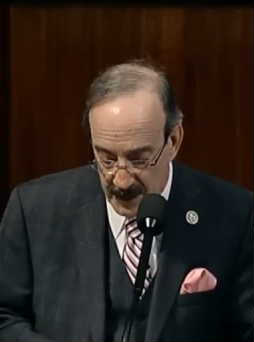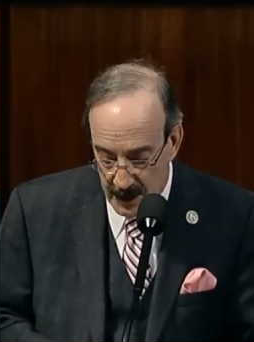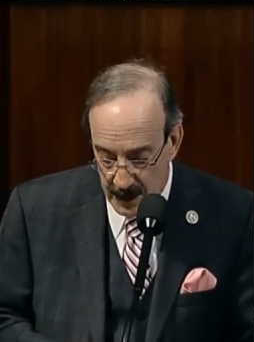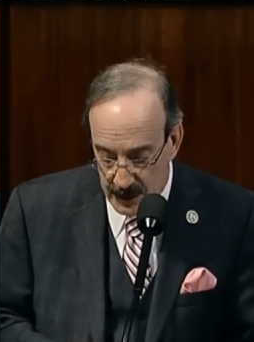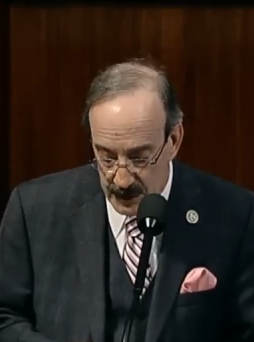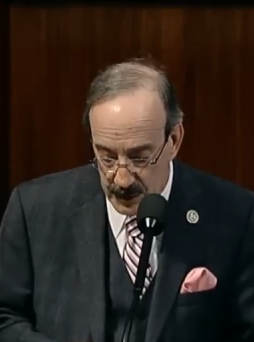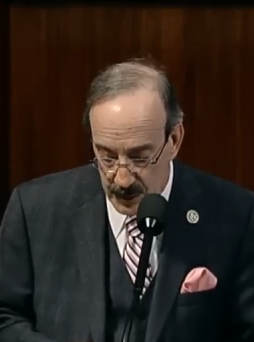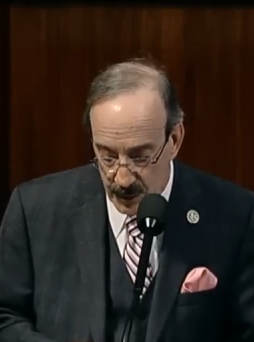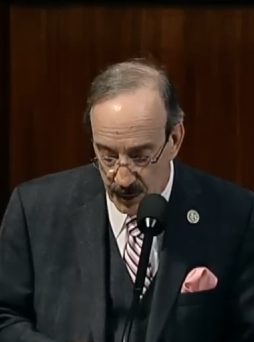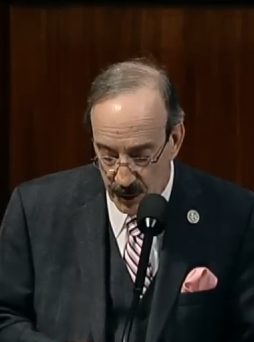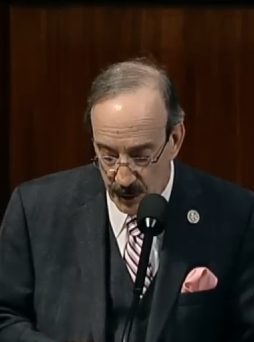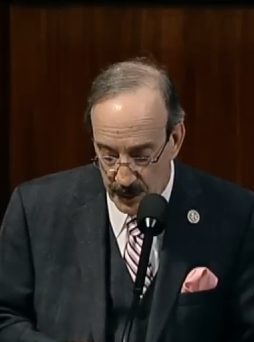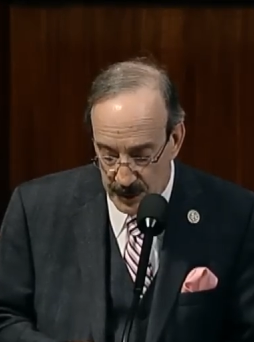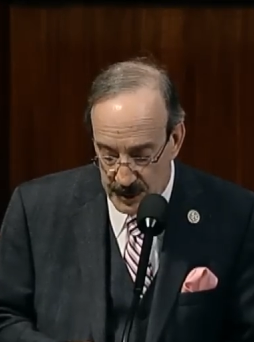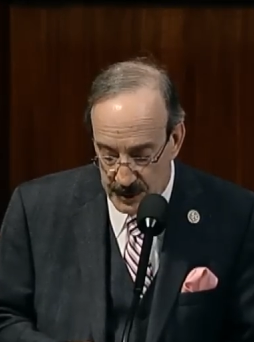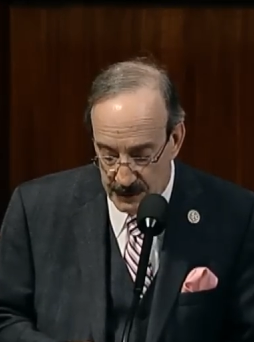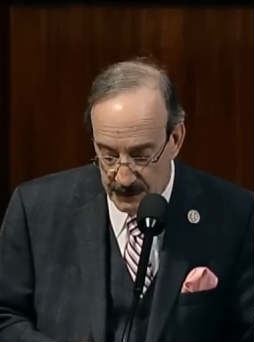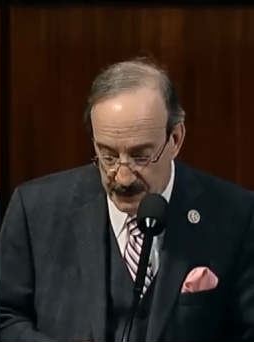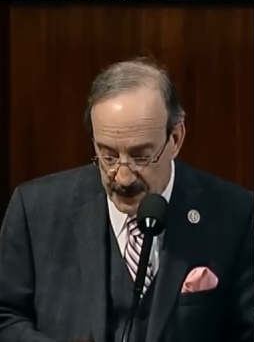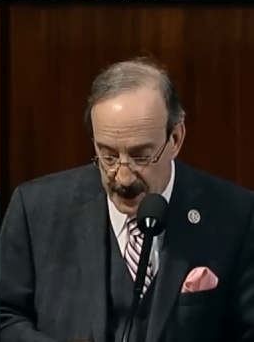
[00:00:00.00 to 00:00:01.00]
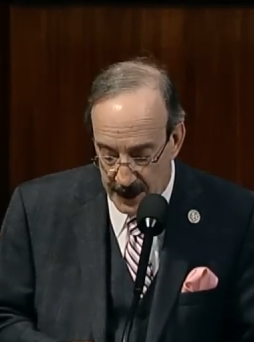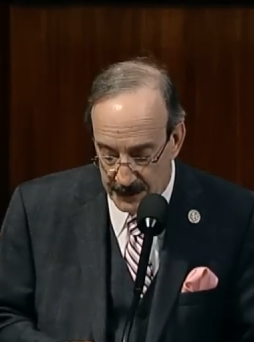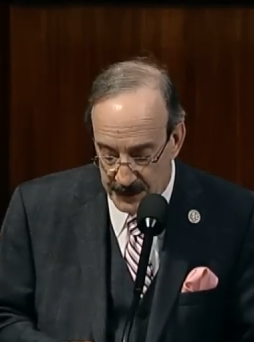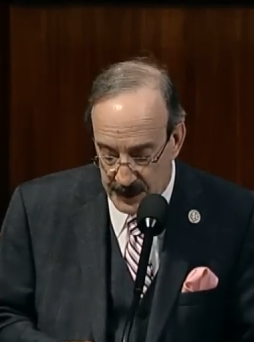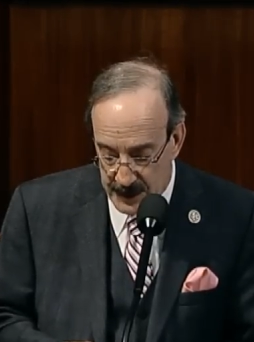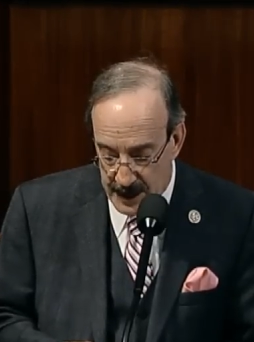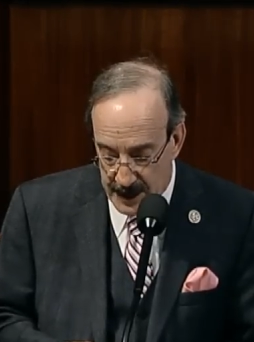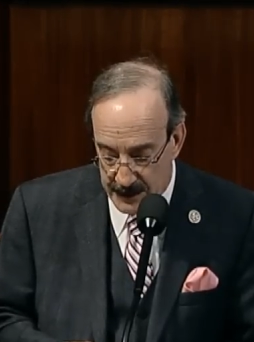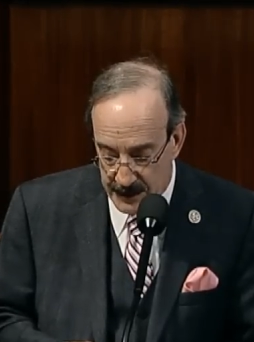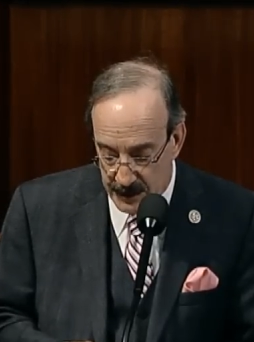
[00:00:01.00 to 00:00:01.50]
a score which involves
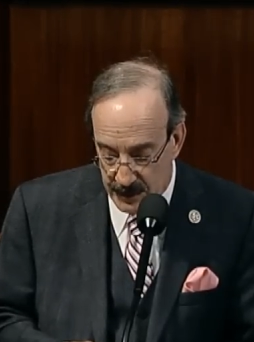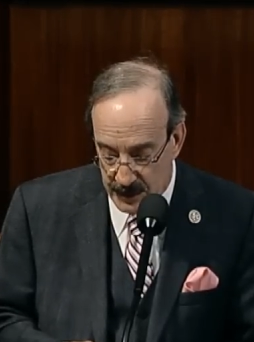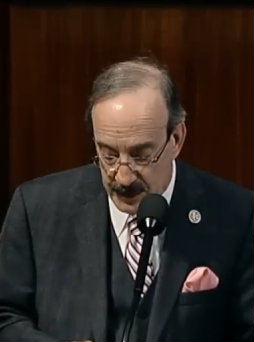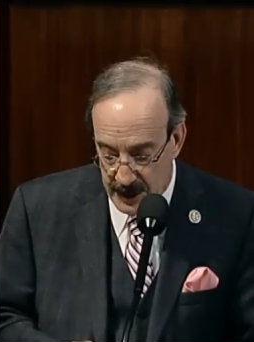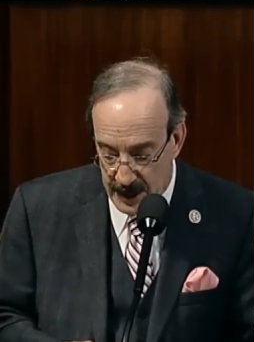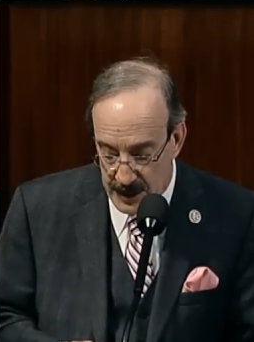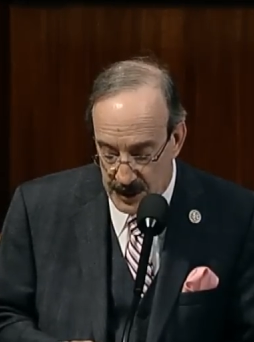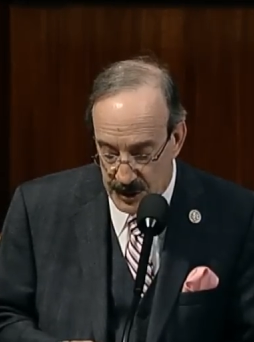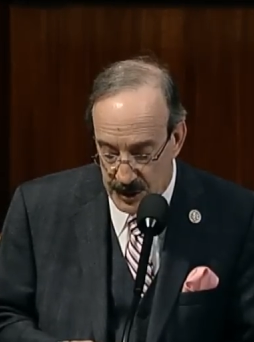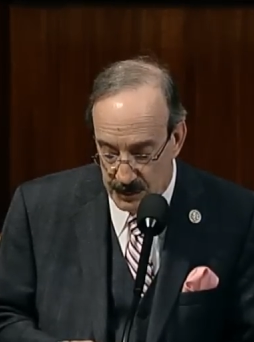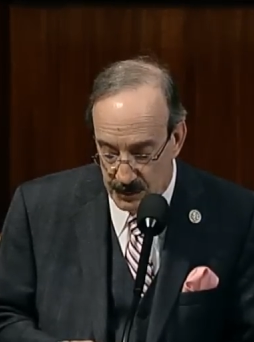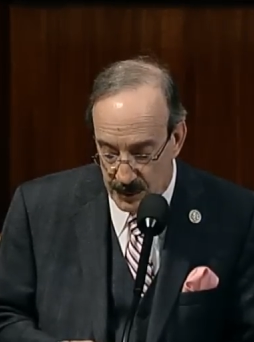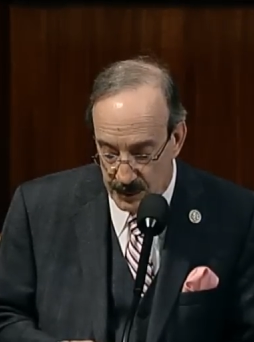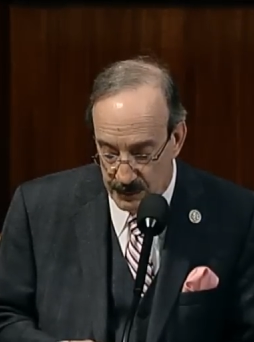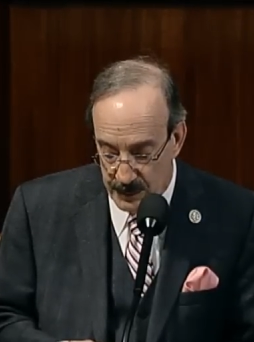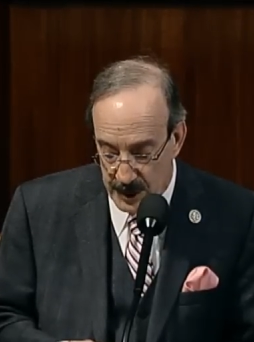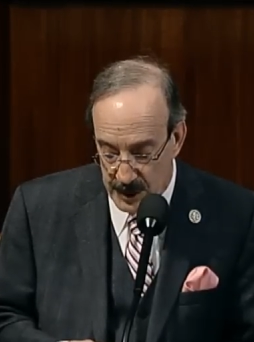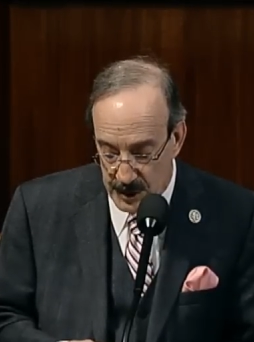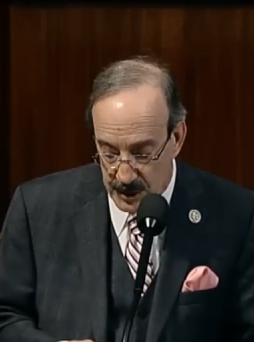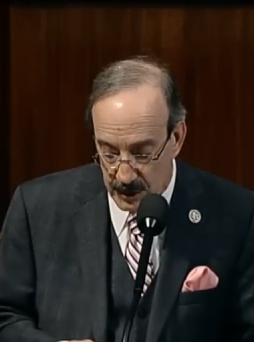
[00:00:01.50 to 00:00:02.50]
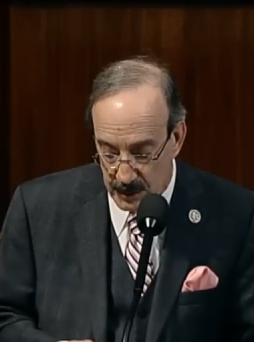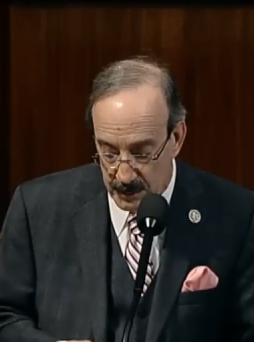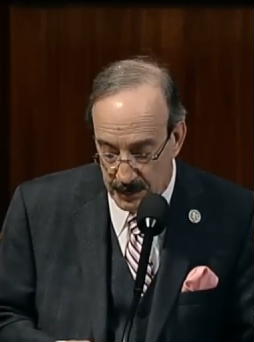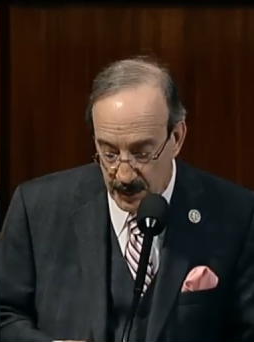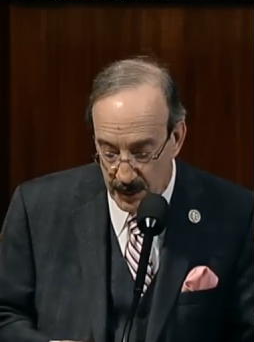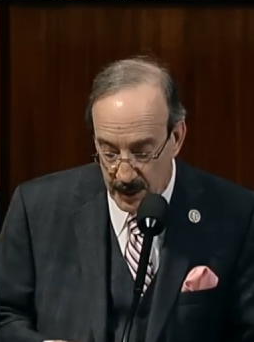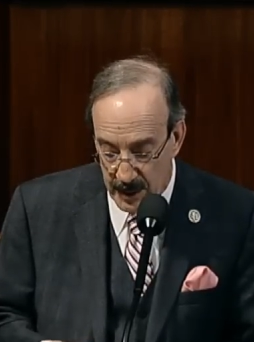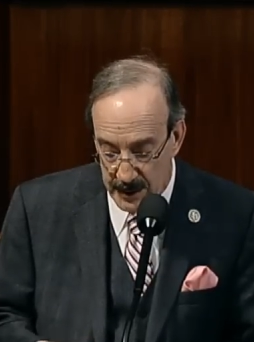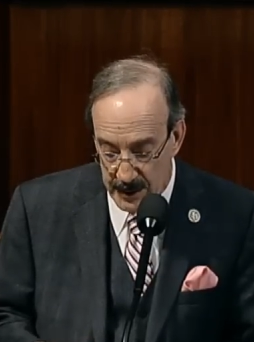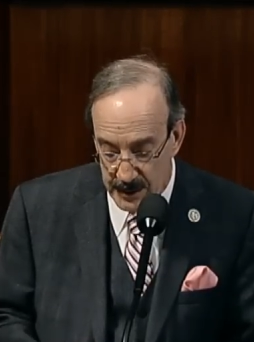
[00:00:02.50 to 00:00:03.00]
consultation with regional
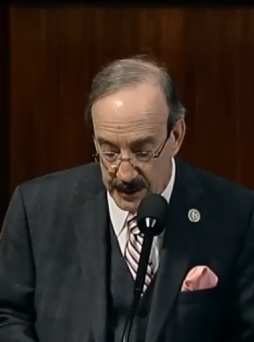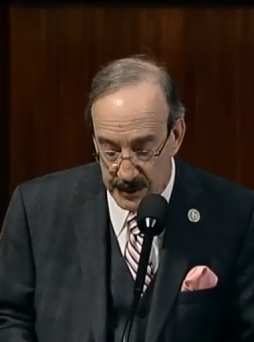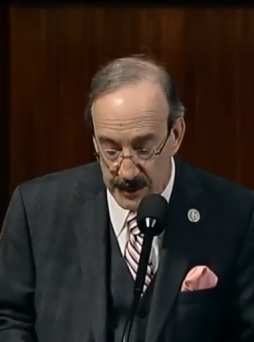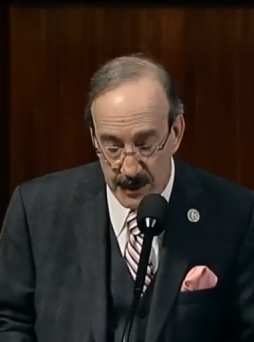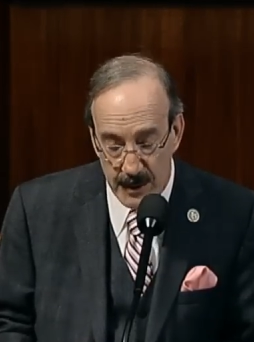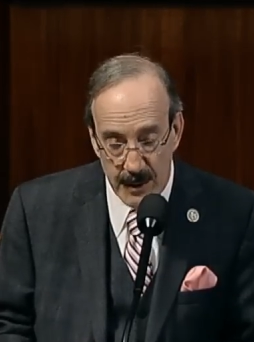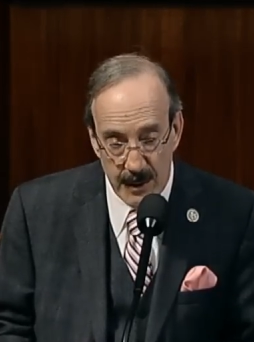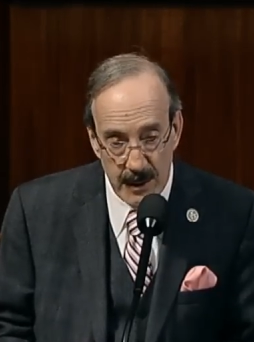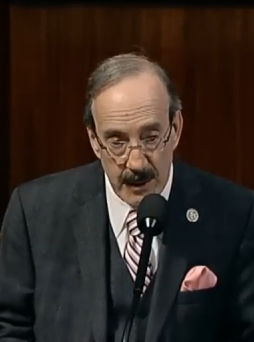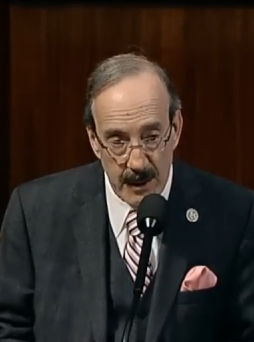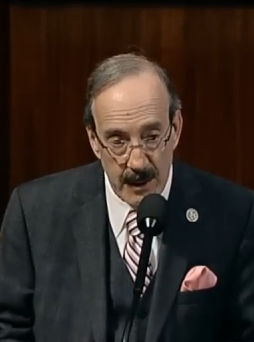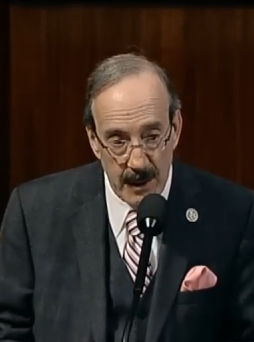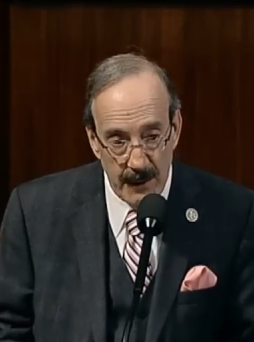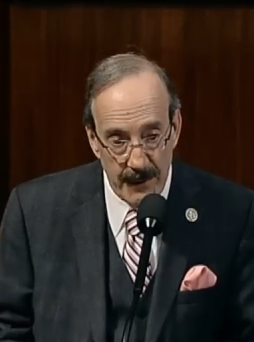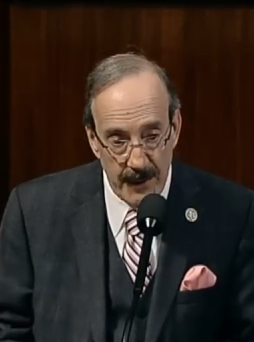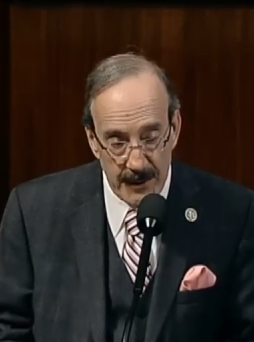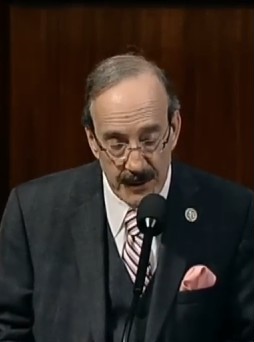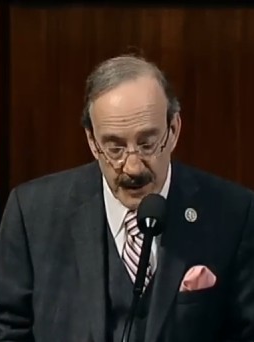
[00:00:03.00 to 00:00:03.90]
partners, the